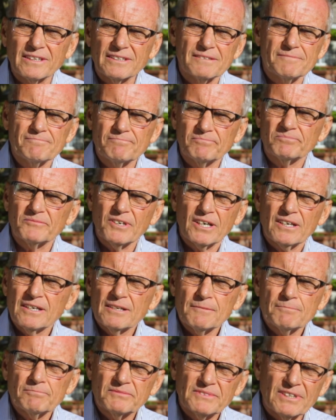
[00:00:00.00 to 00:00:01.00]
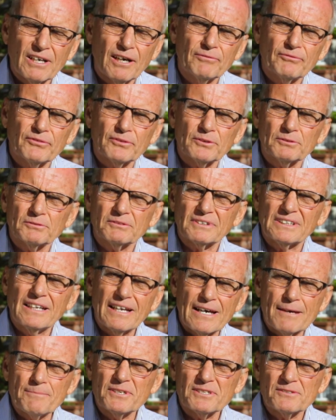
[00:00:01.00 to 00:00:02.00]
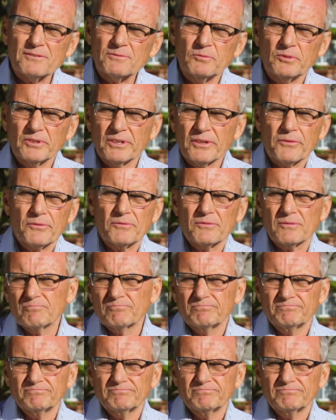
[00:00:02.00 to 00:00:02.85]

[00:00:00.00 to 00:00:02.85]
in tougher climates with